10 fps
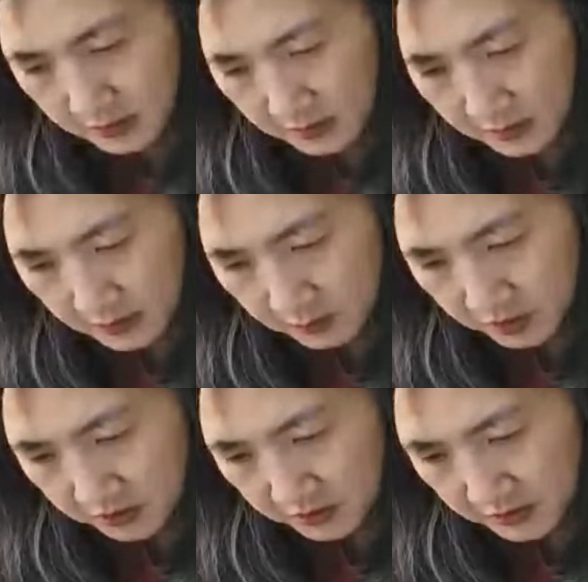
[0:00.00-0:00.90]
I'm just
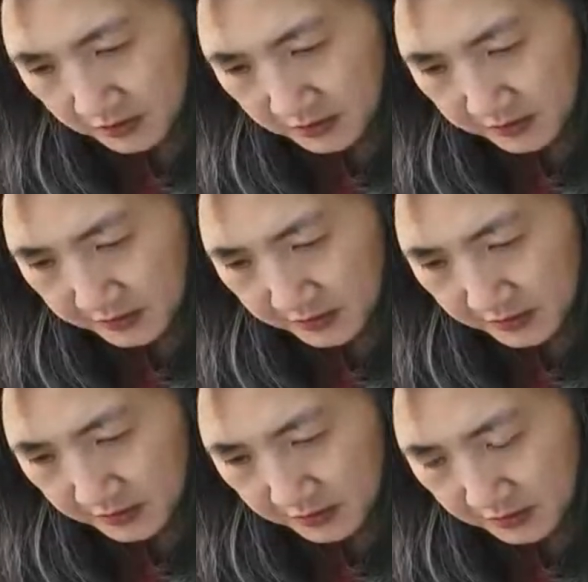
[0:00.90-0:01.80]
using this
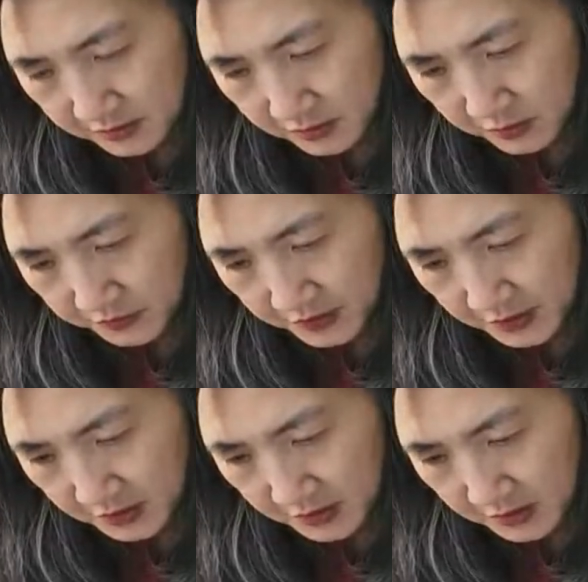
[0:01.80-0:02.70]
goofy